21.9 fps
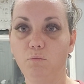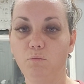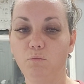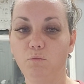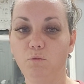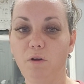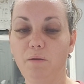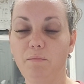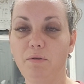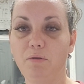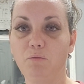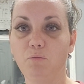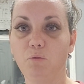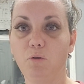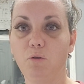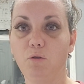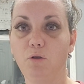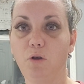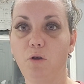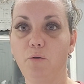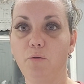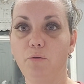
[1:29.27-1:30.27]
women
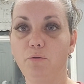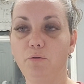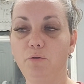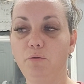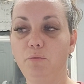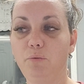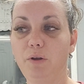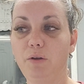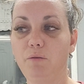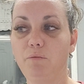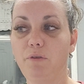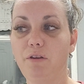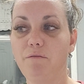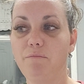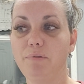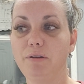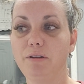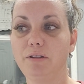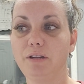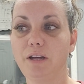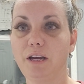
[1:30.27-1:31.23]
will go through when we've been